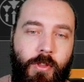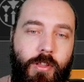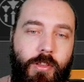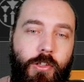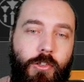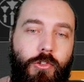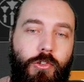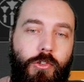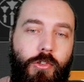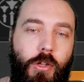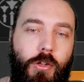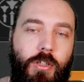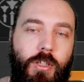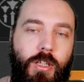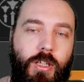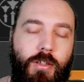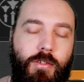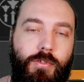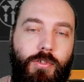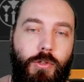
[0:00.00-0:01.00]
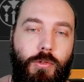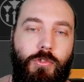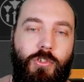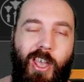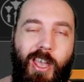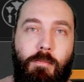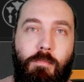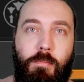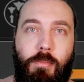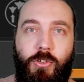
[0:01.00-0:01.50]
this is going to give you
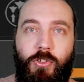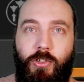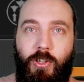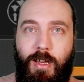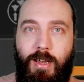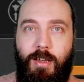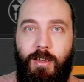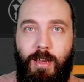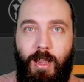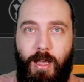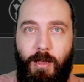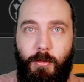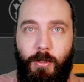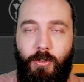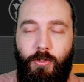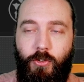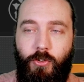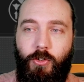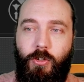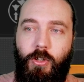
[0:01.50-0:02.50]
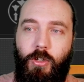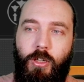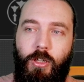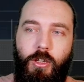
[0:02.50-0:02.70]
10% damage,